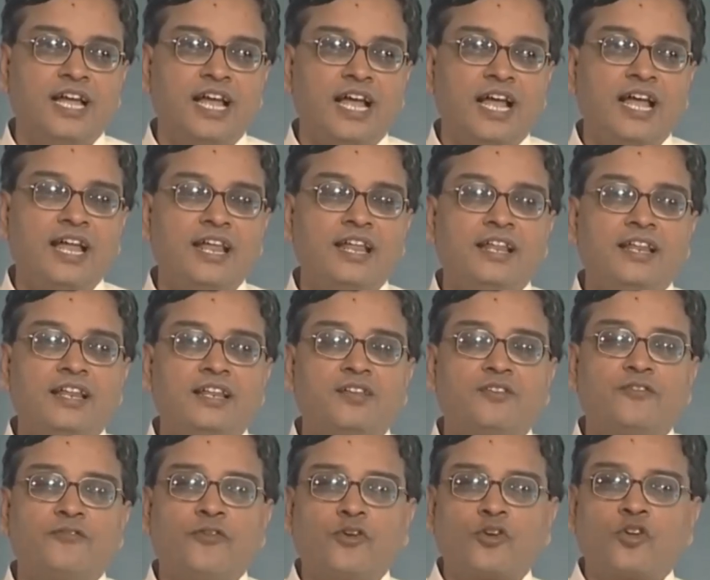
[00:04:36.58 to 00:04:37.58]
and
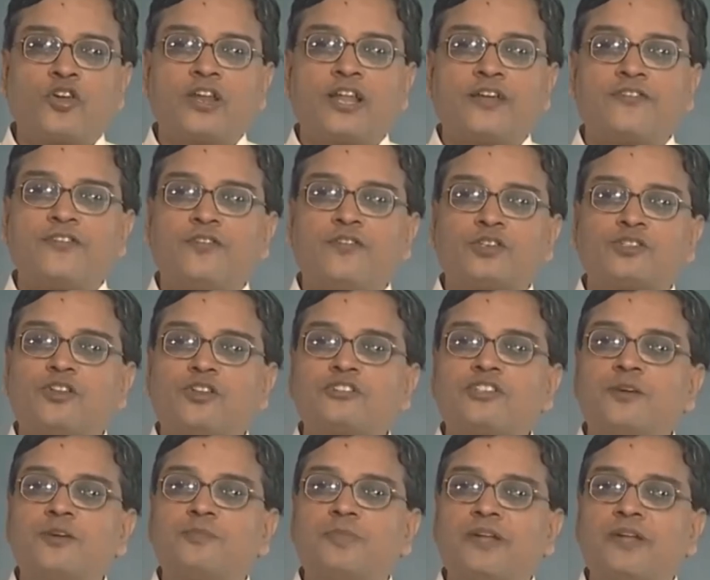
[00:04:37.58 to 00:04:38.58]
photography was
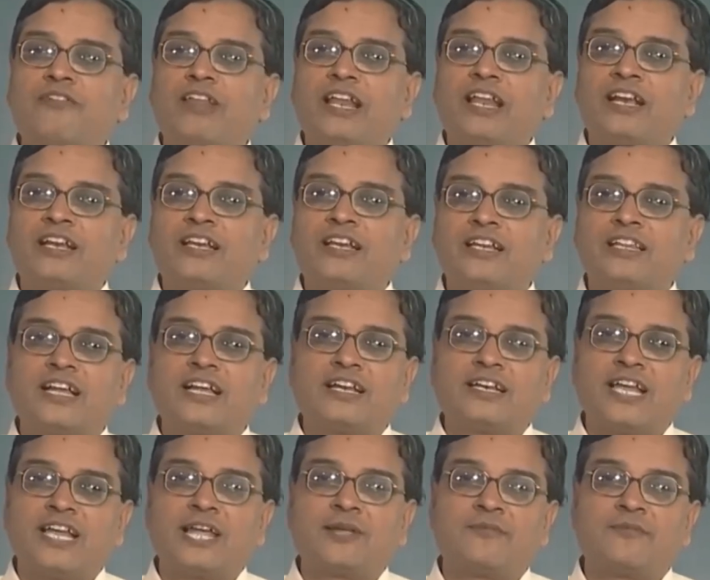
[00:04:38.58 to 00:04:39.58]
also prevalent at
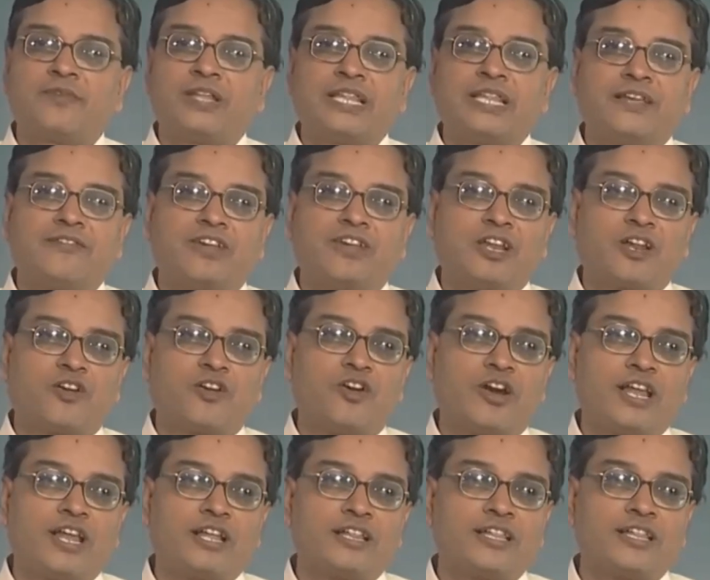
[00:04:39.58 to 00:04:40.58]
that time when they were
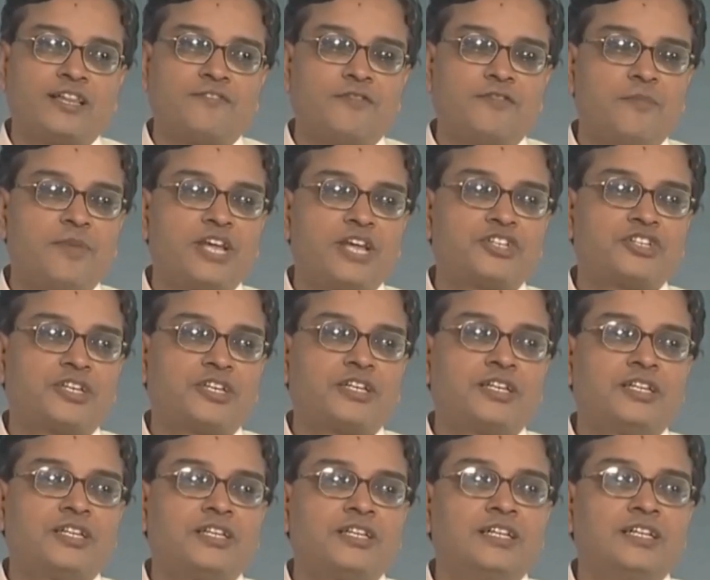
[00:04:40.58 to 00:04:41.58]
recording the information.
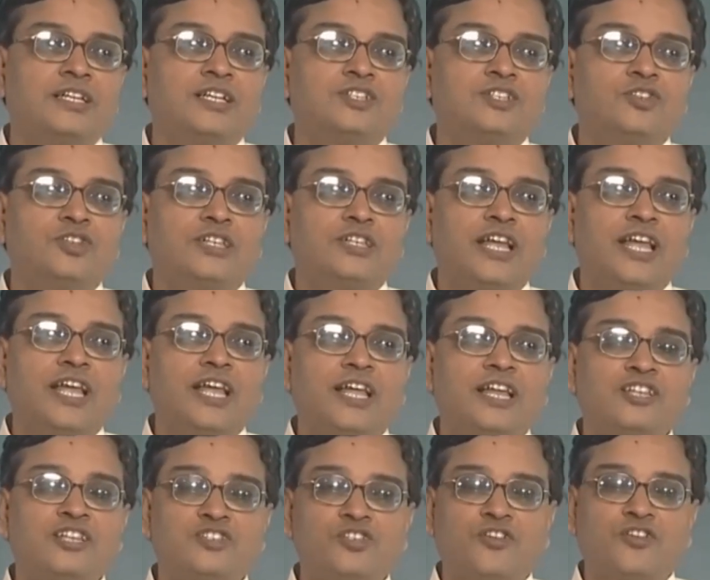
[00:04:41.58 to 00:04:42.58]
So, they
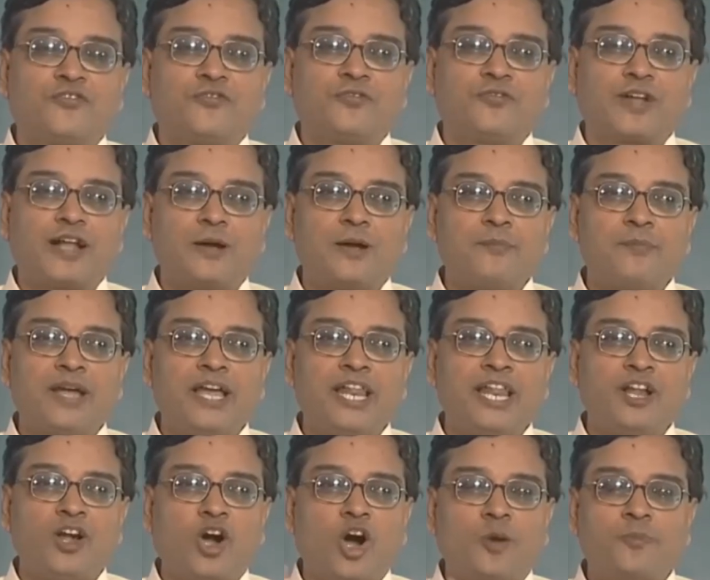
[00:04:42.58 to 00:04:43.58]
instead of
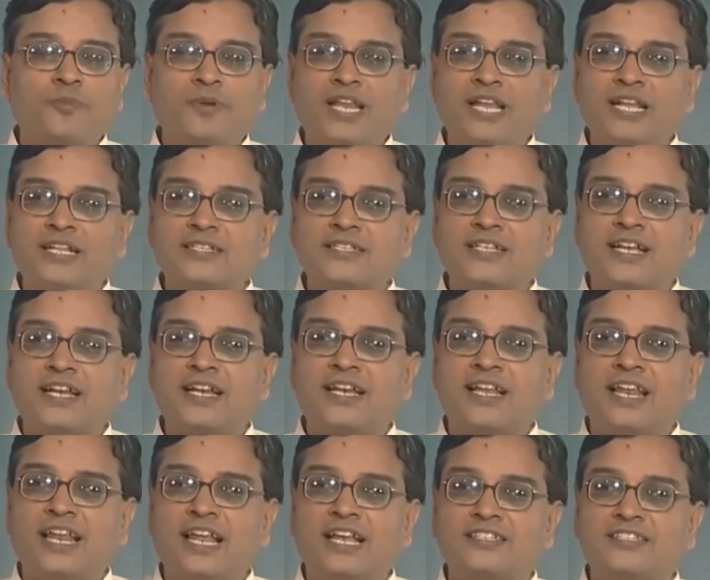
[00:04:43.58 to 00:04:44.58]
combining optics and
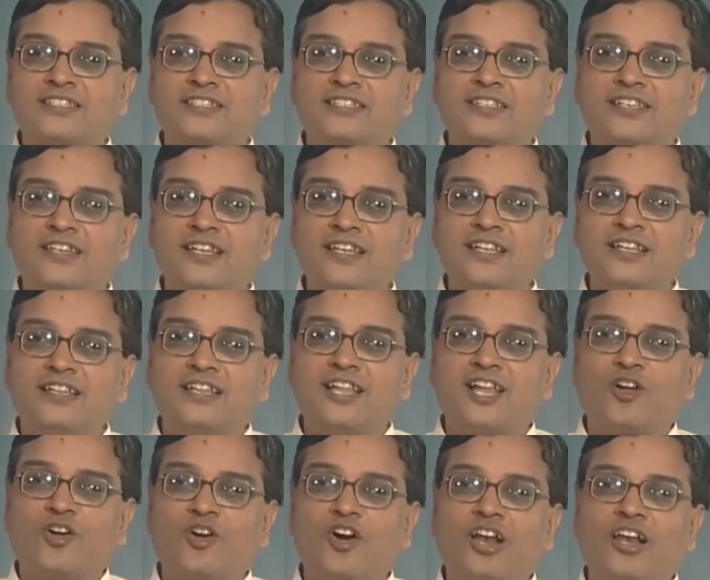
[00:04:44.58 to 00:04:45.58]
elasticity
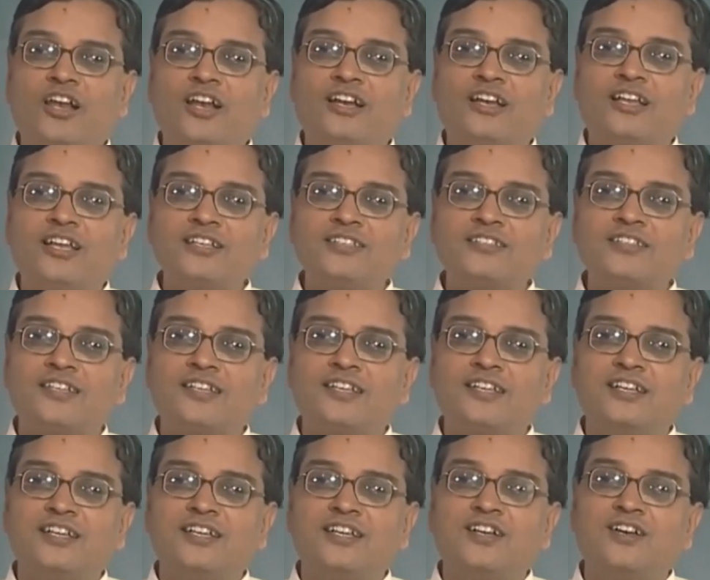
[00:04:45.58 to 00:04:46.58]
they called it as
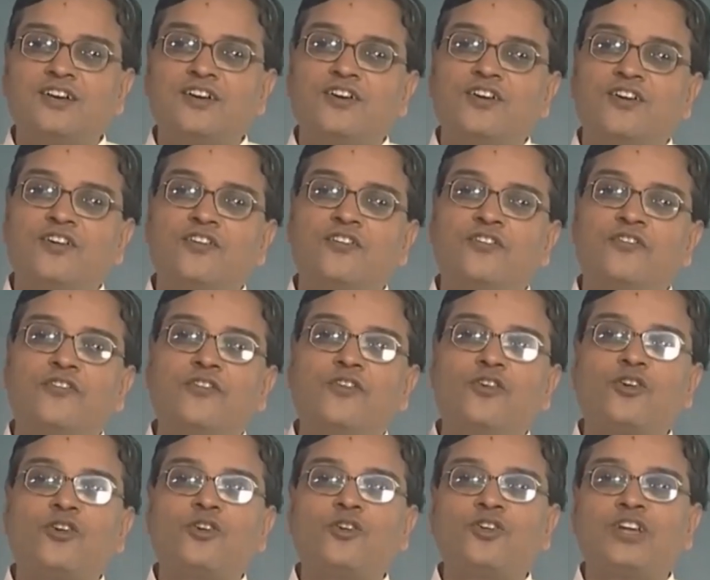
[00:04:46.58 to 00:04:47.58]

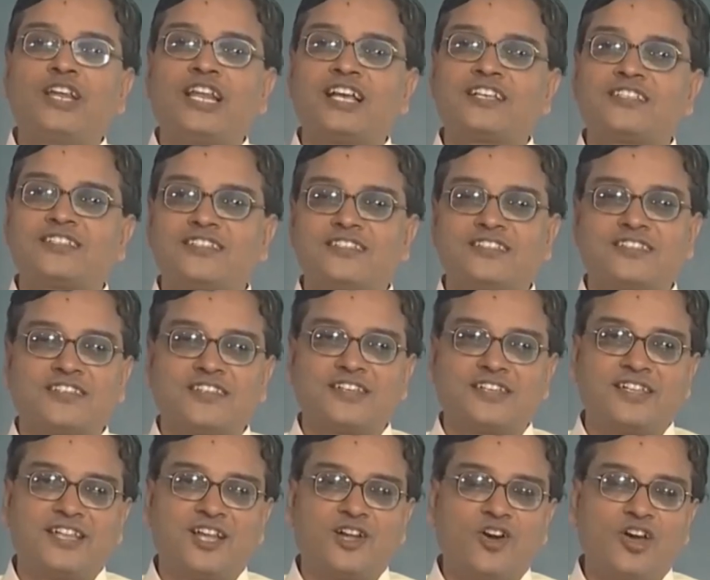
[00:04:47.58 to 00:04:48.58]
photoelasticity,
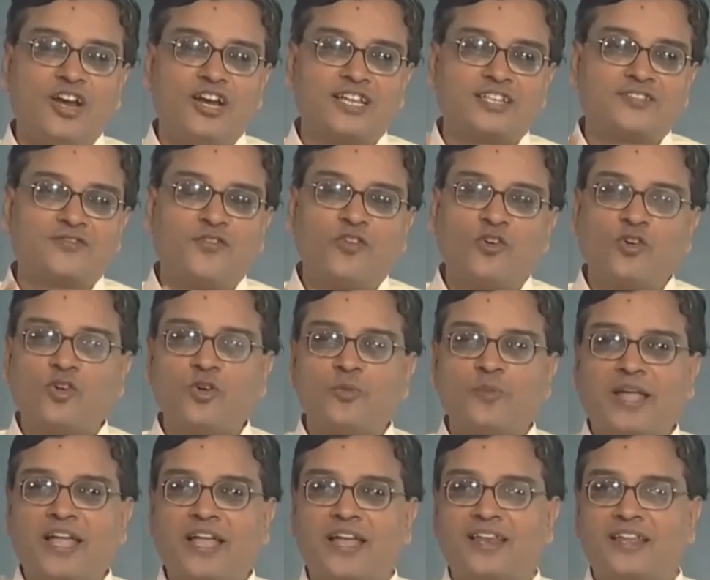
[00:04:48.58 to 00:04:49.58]
they call it as
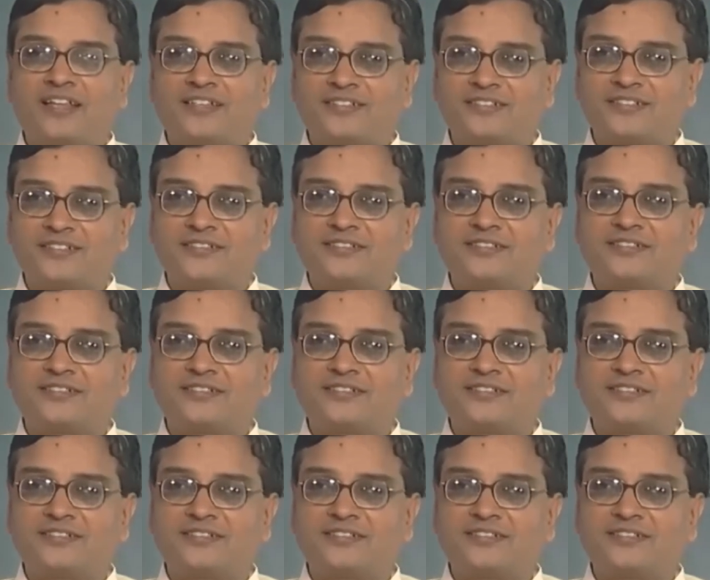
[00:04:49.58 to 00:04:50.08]
photomechanics.